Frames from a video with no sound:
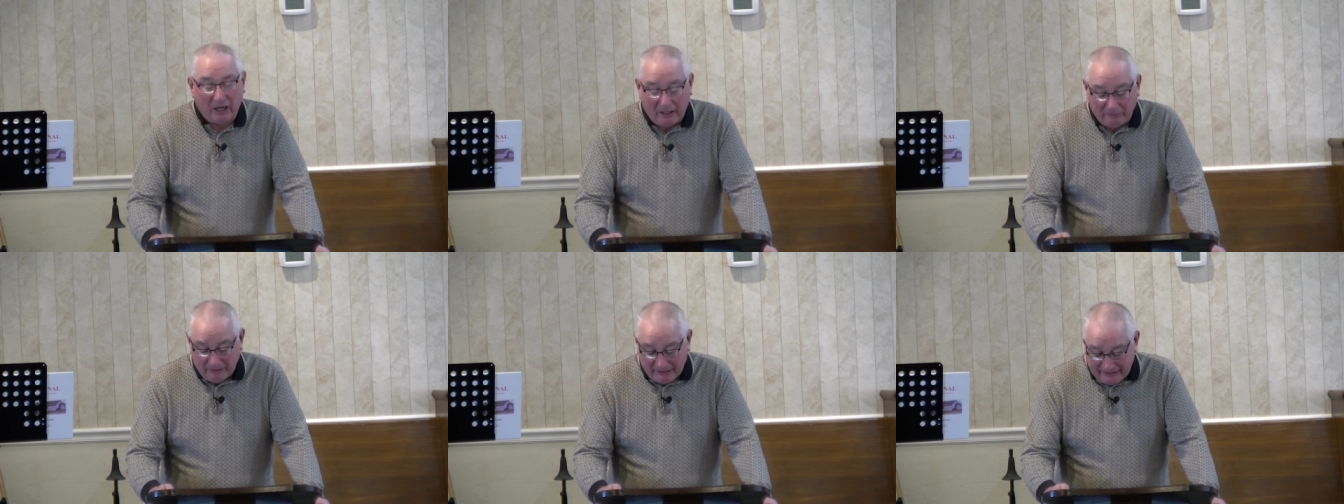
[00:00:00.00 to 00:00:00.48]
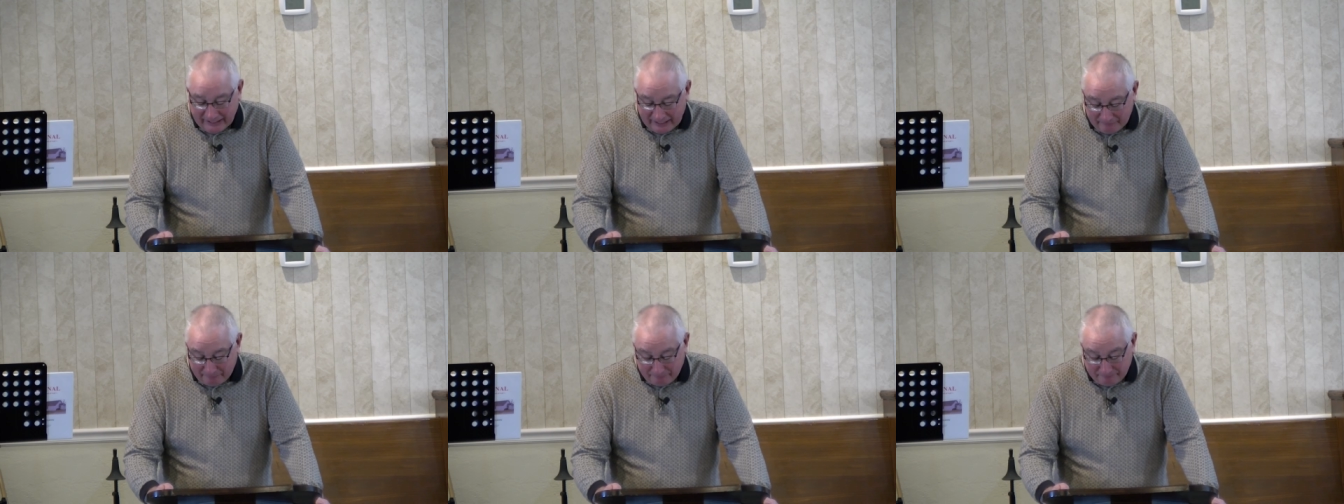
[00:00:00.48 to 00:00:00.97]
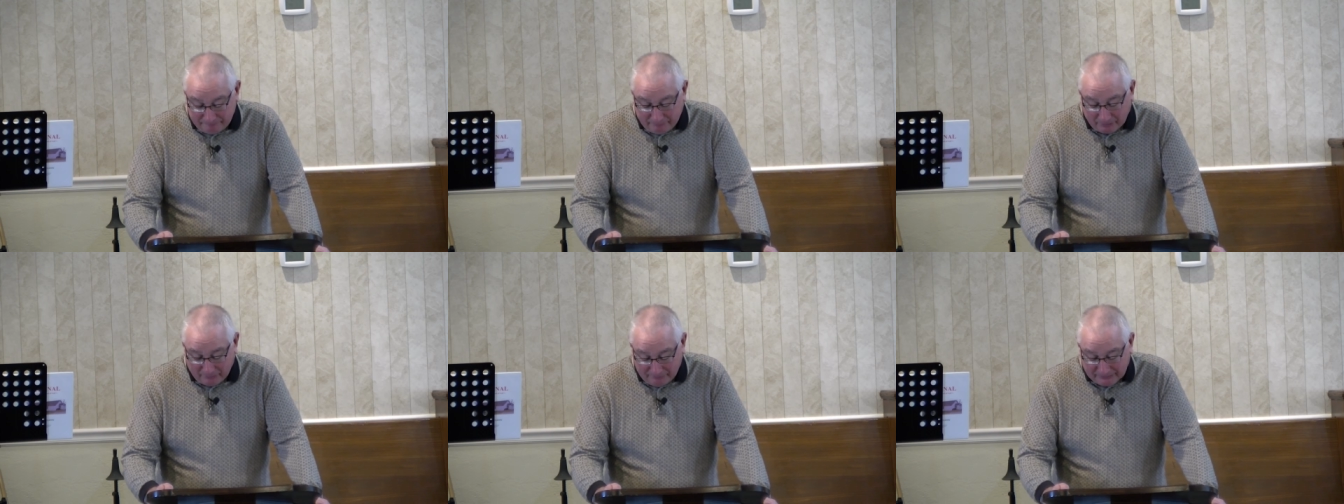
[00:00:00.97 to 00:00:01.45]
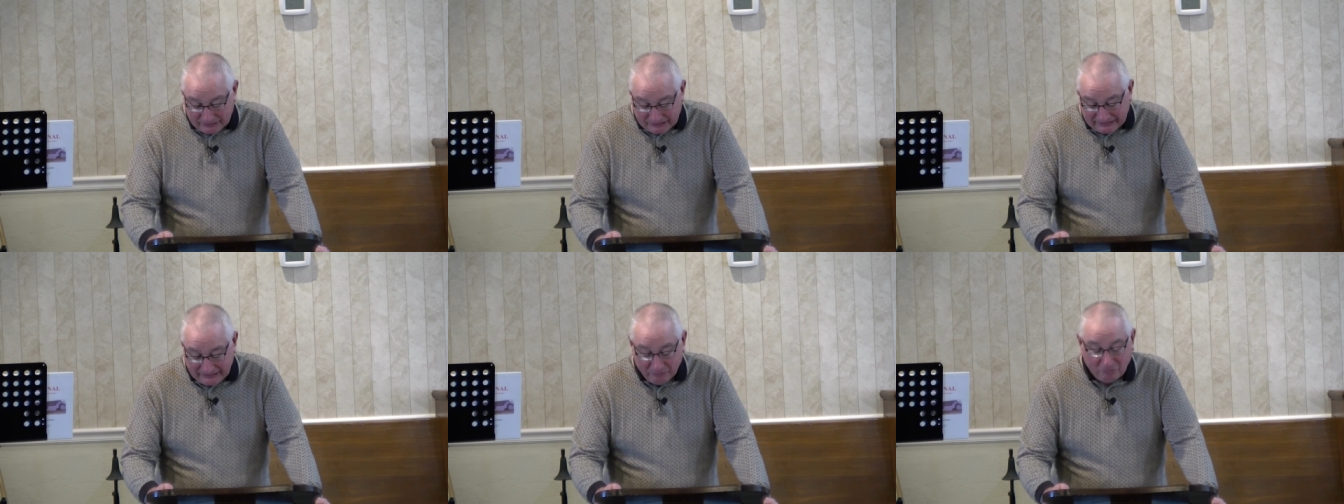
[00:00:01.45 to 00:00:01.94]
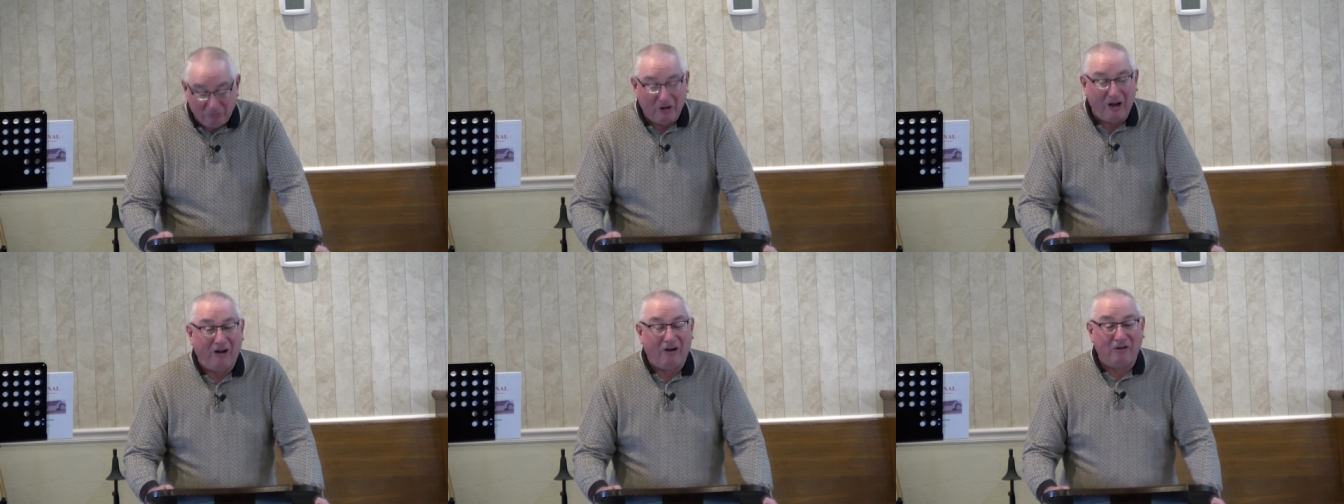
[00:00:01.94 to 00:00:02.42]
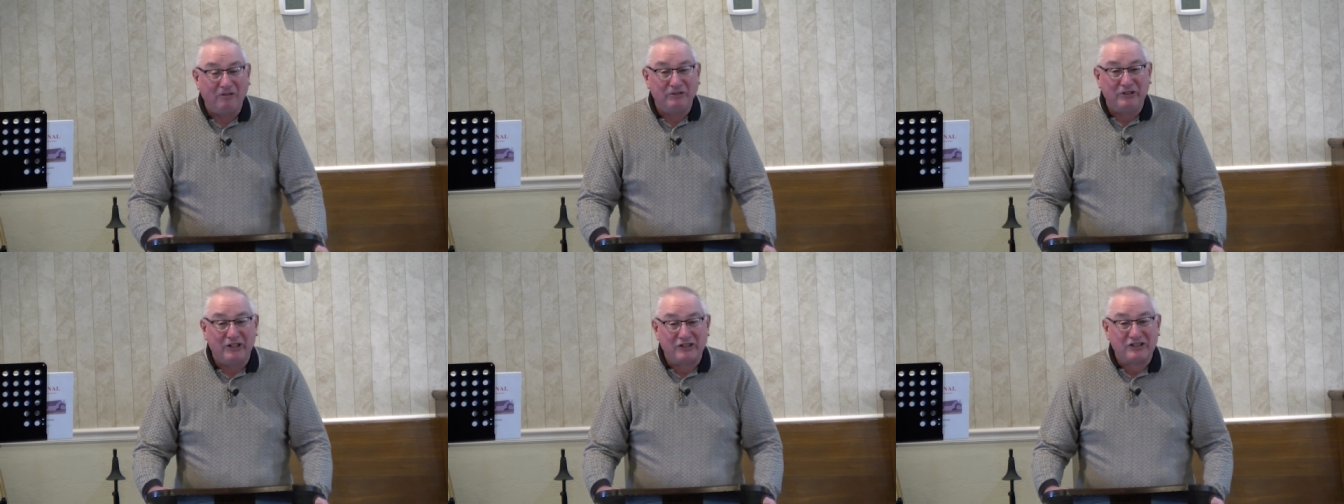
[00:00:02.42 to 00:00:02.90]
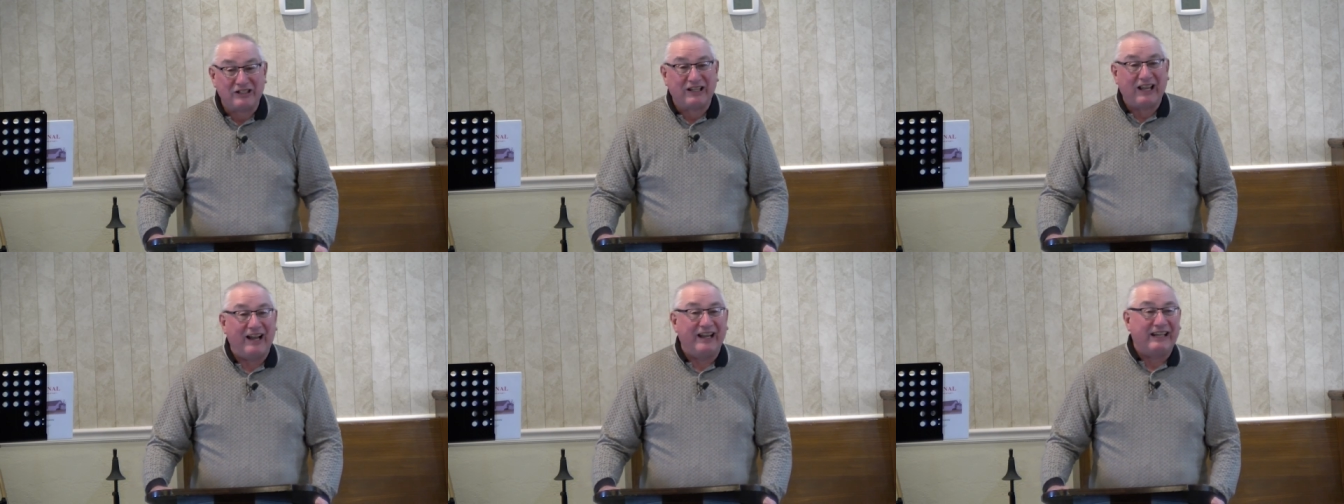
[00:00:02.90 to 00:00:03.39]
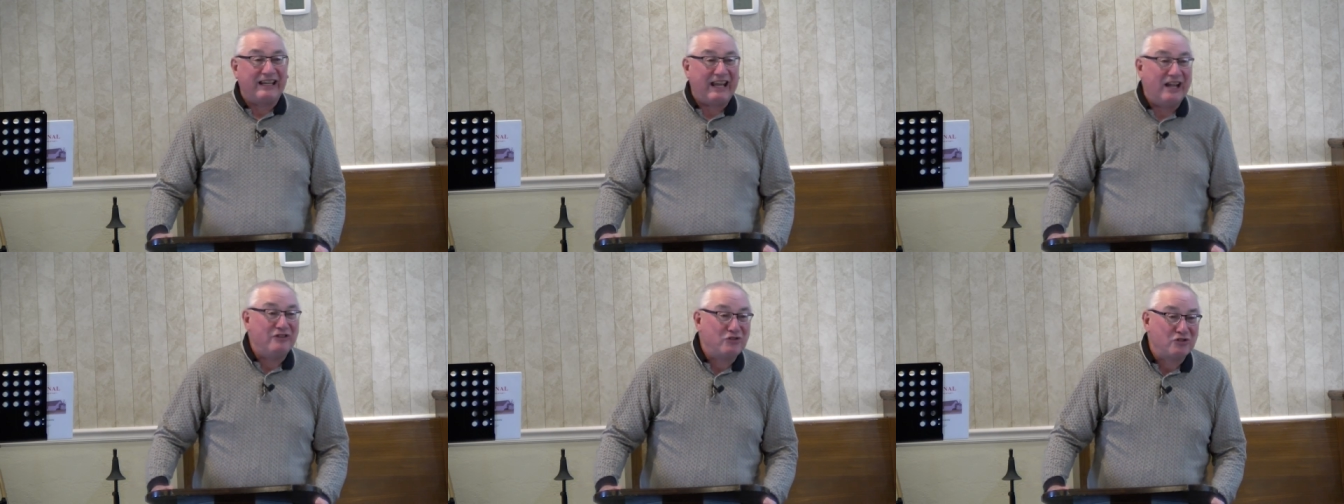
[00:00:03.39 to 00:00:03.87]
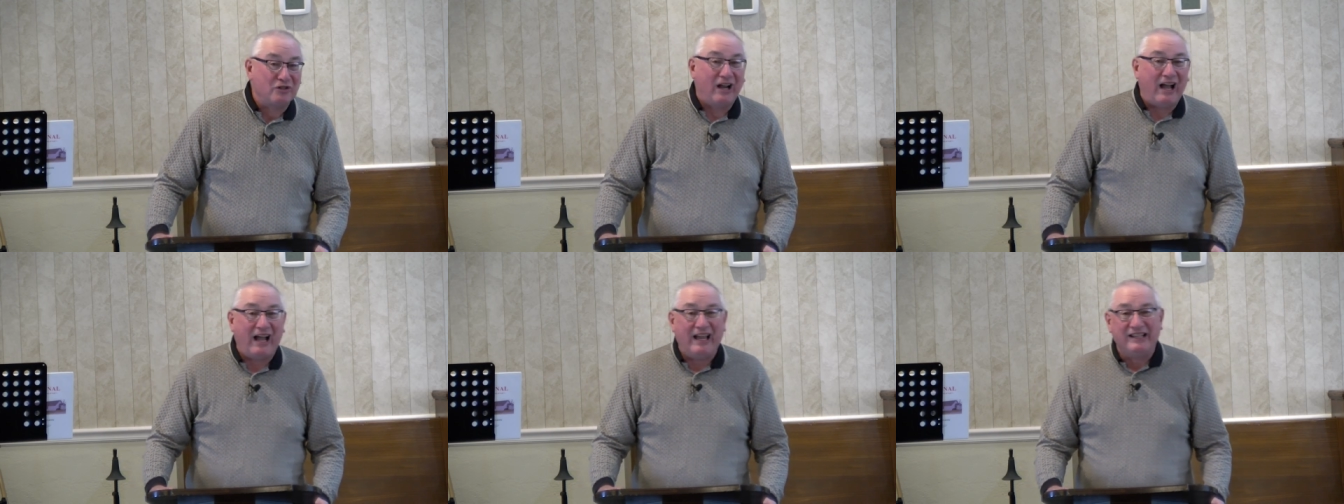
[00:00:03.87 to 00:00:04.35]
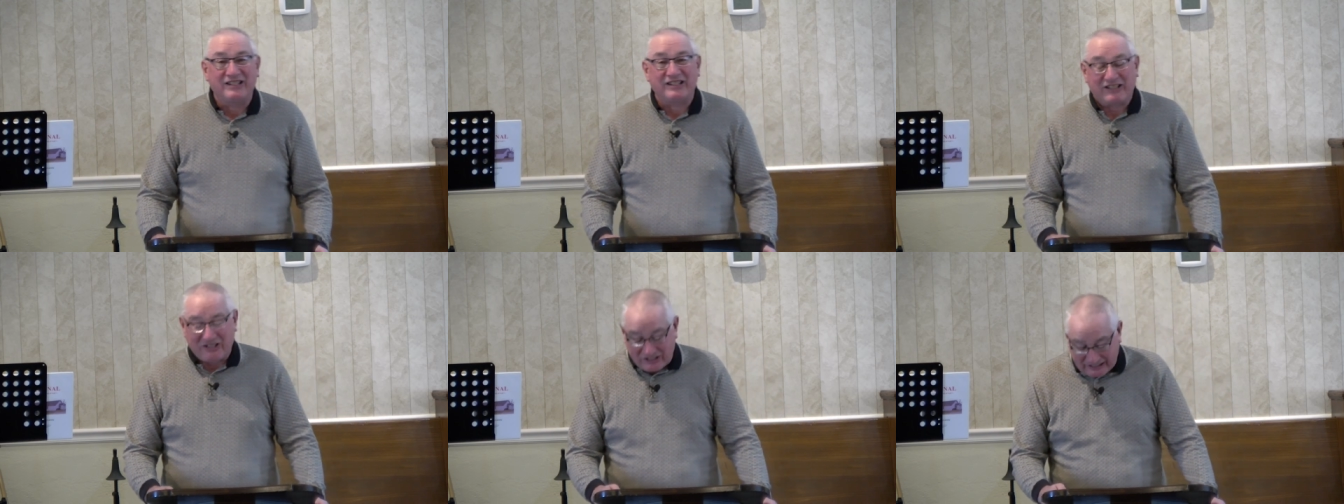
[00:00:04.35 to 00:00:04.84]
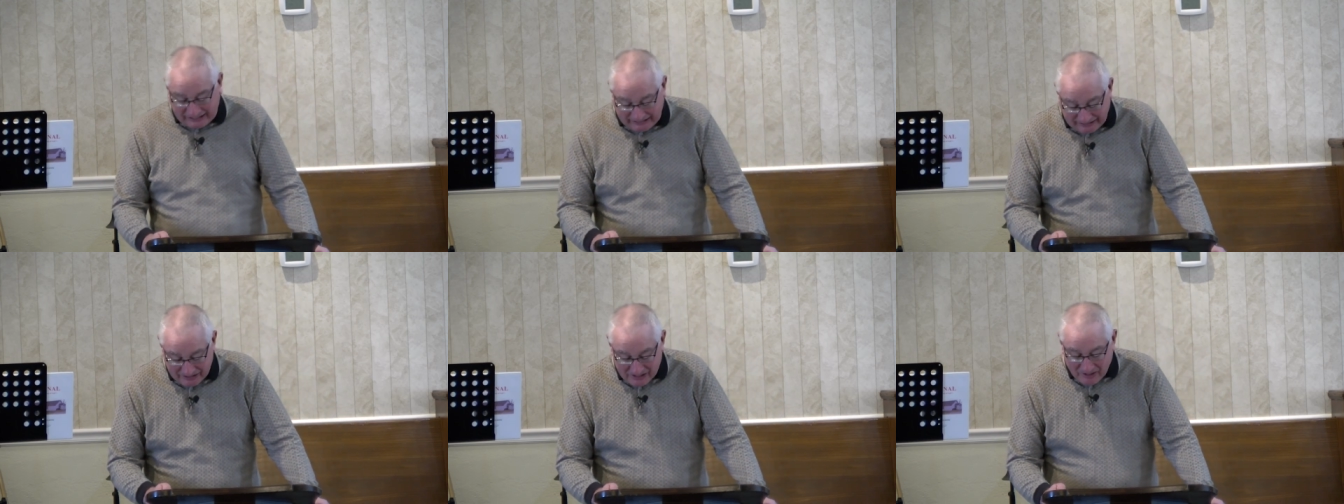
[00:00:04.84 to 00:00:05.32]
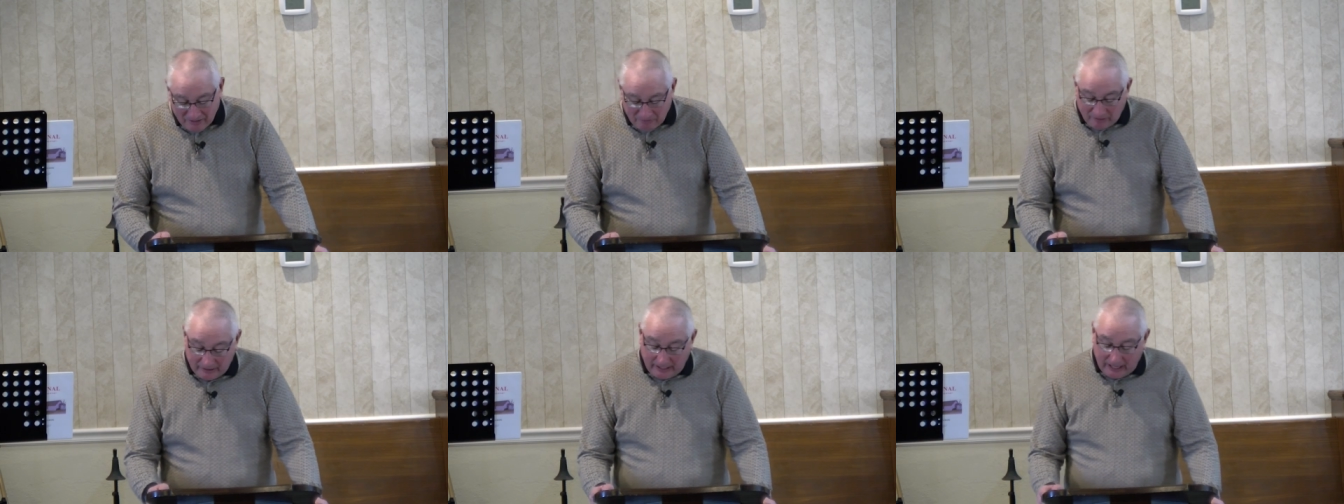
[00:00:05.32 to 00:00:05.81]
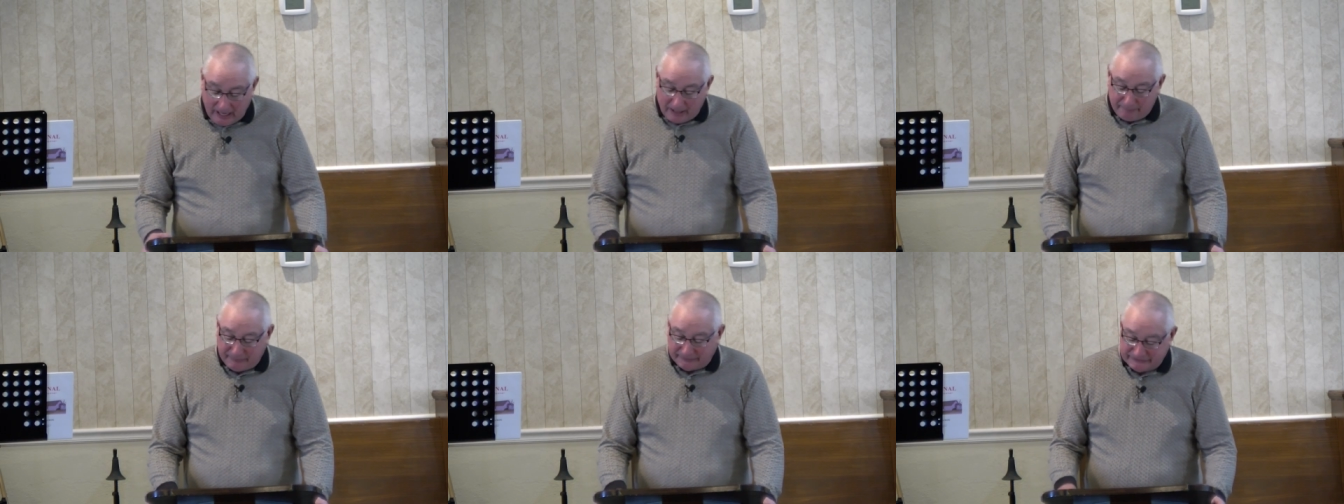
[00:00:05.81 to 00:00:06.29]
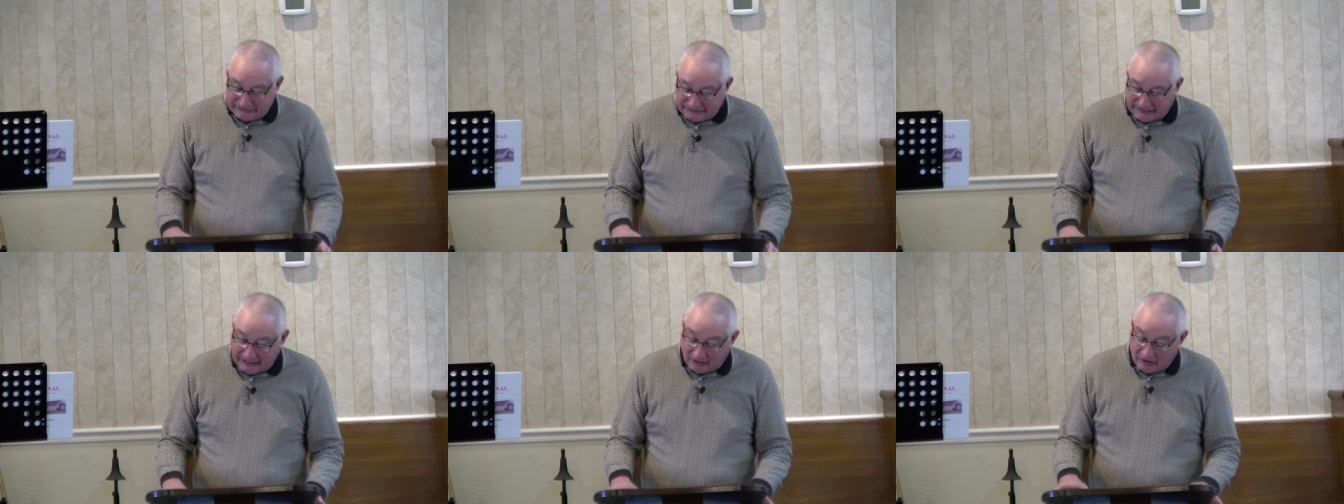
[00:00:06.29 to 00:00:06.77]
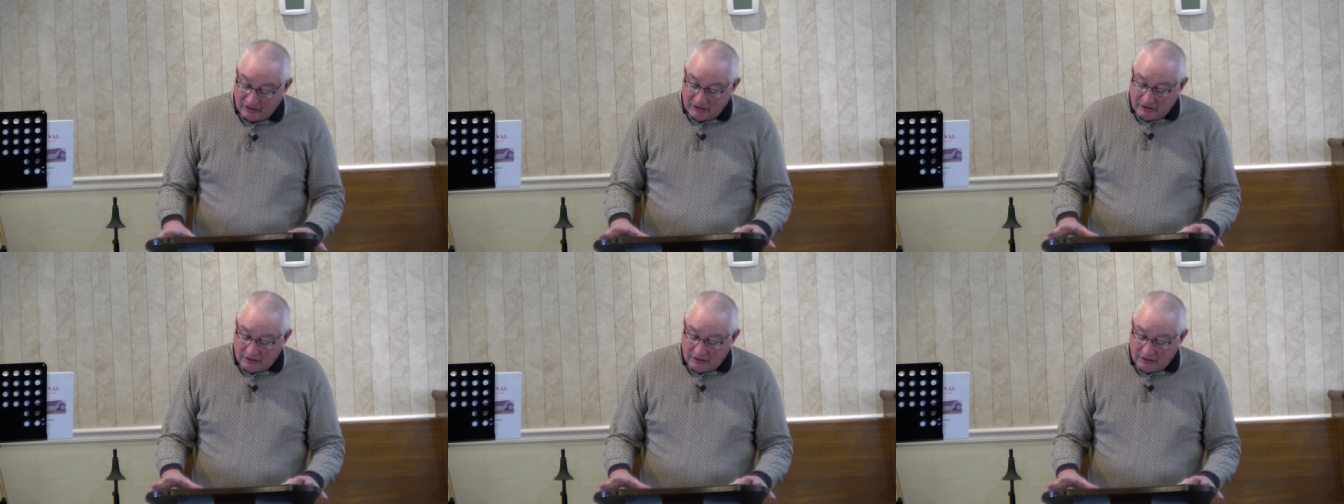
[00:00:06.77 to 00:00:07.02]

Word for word: I read that purposely wrong just to kind of catch your eyes and see what happens here.